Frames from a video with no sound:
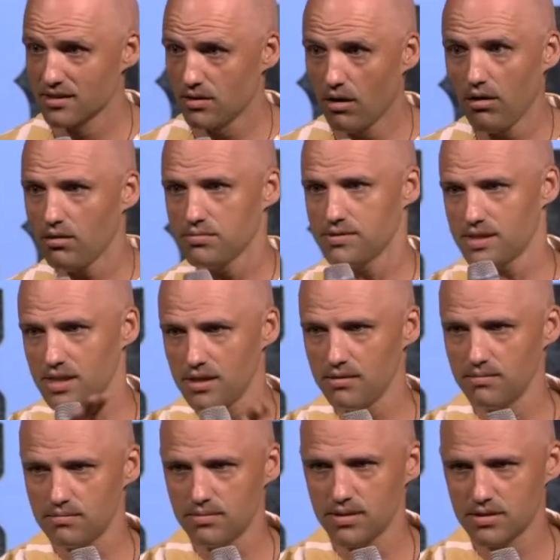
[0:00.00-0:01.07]
Oh,
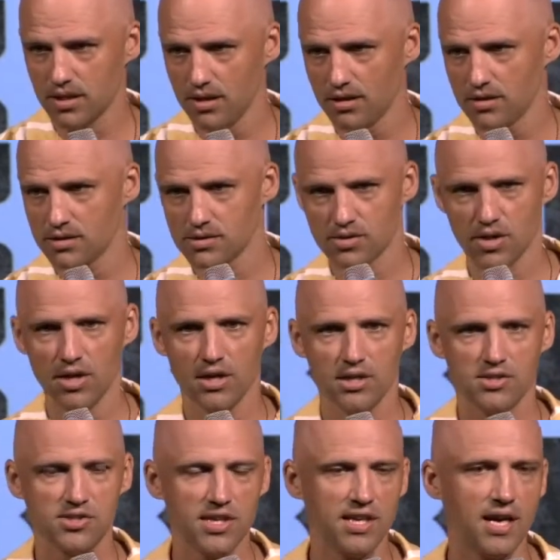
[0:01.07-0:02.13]
see, the tongues.
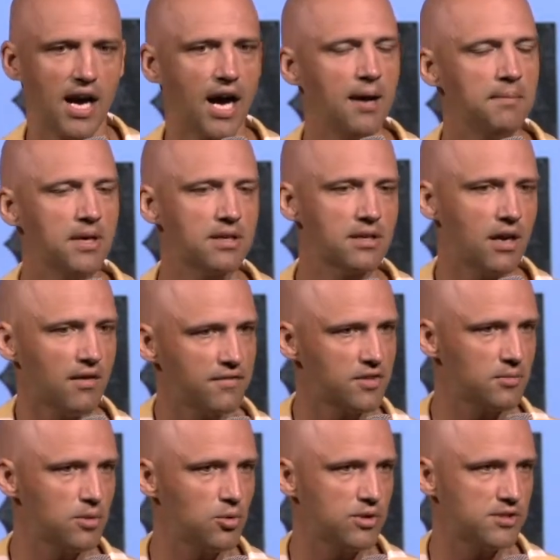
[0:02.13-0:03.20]
See, I'm
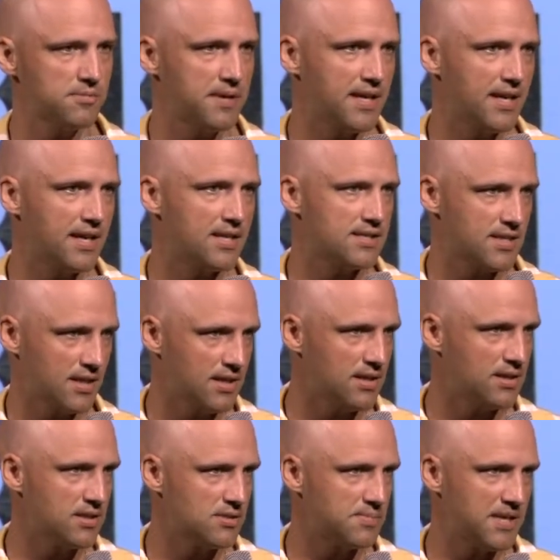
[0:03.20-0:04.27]
uncomfortable with speaking in
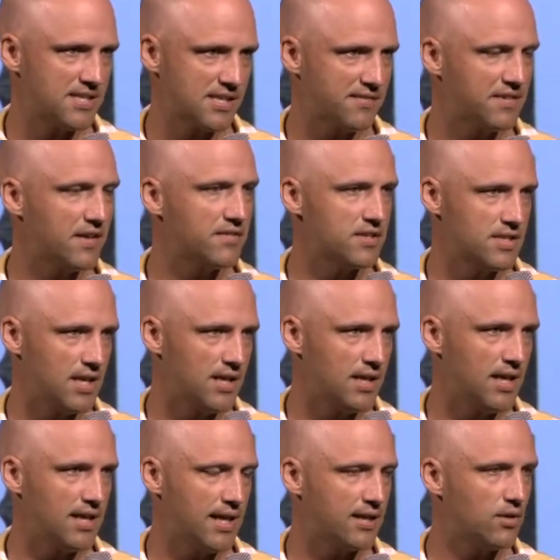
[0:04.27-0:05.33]
tongues because I've never done it
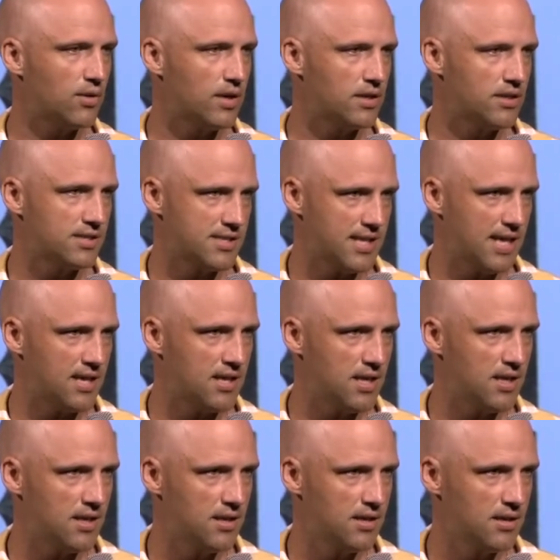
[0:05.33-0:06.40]
and I don't understand
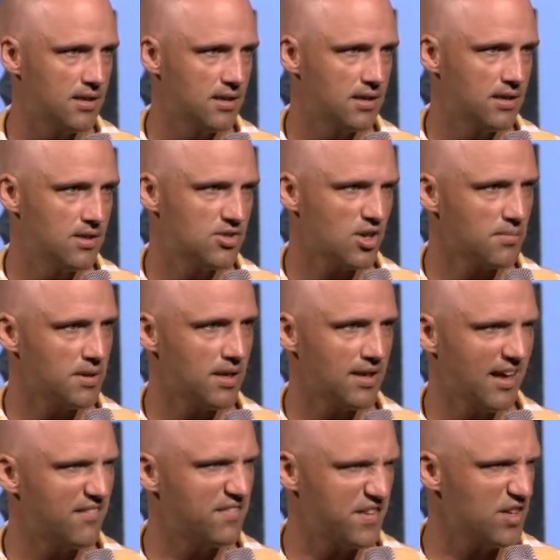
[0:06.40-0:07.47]
it. So
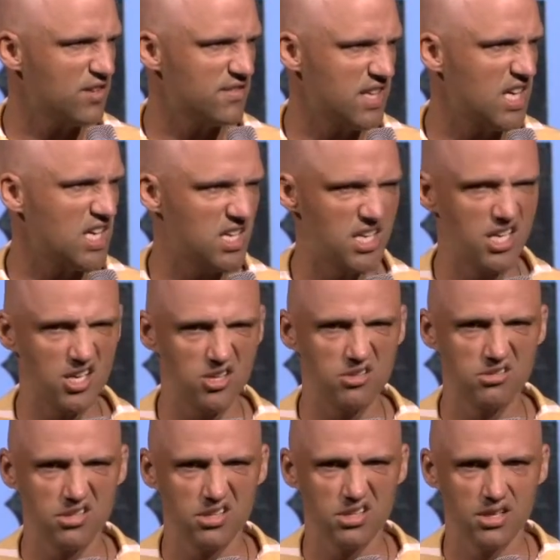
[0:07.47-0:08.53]
that fear of the
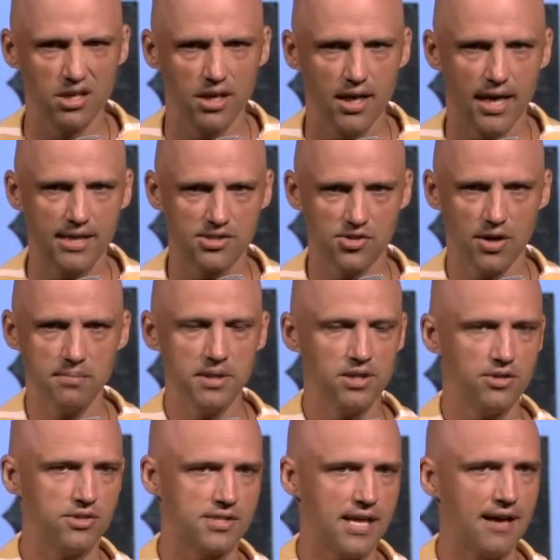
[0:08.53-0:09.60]
unknown. And so I'm going to
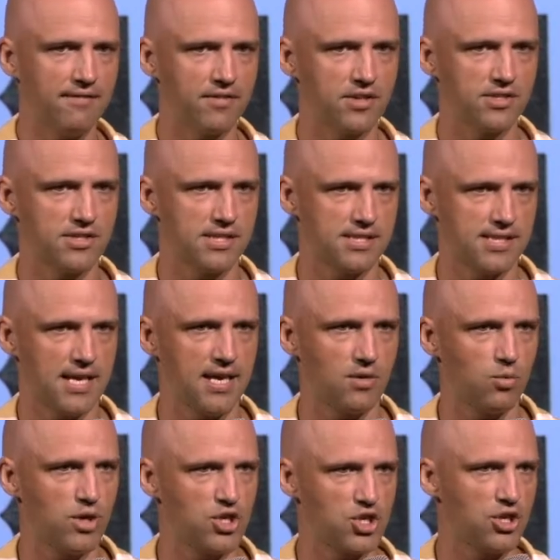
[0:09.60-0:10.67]
use that verse to say
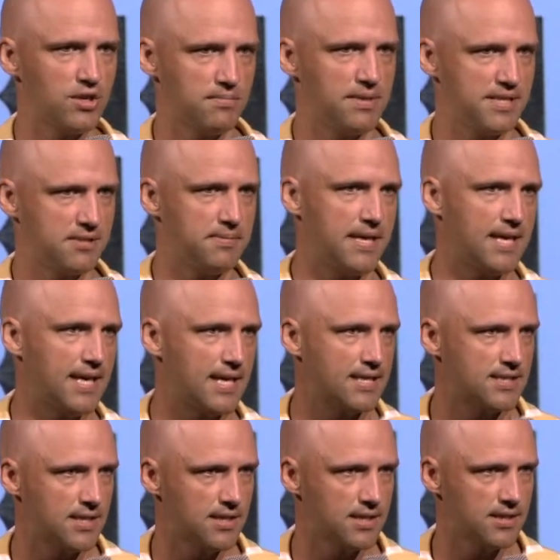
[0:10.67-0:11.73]
we shouldn't be speaking in
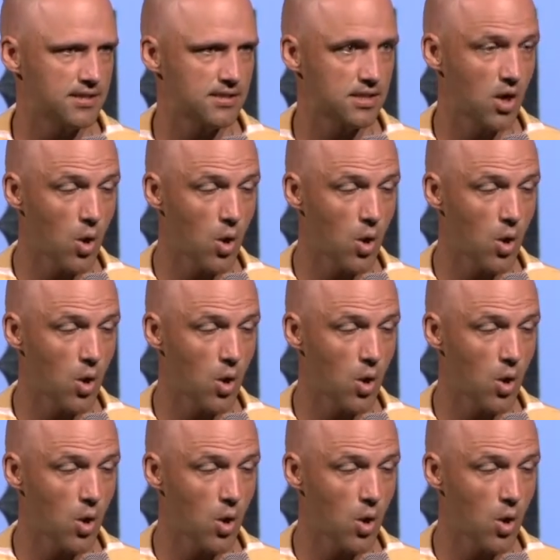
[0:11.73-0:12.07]
tongues.